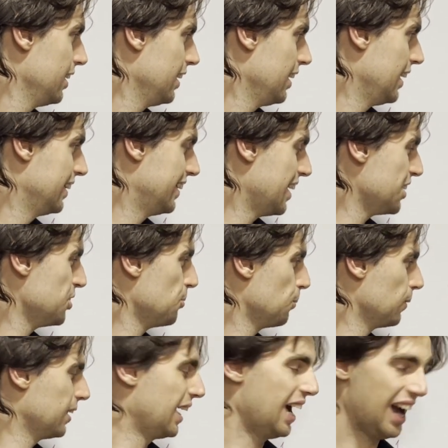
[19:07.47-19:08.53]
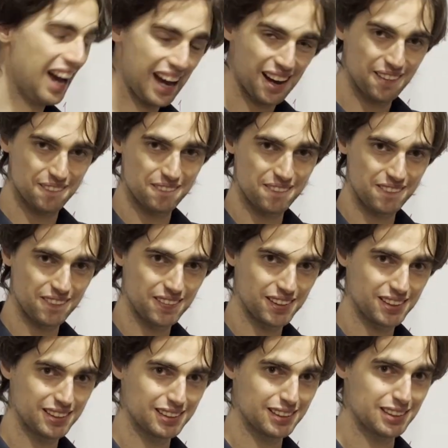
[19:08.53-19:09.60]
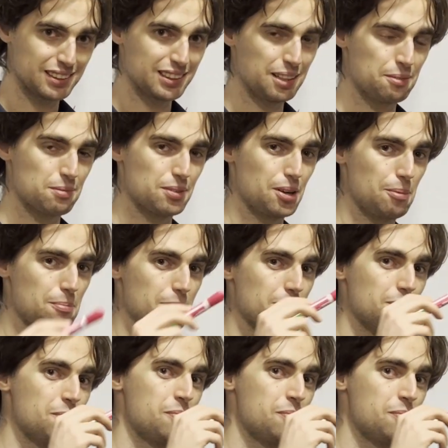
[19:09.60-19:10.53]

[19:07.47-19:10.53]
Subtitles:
And then you will have the sum from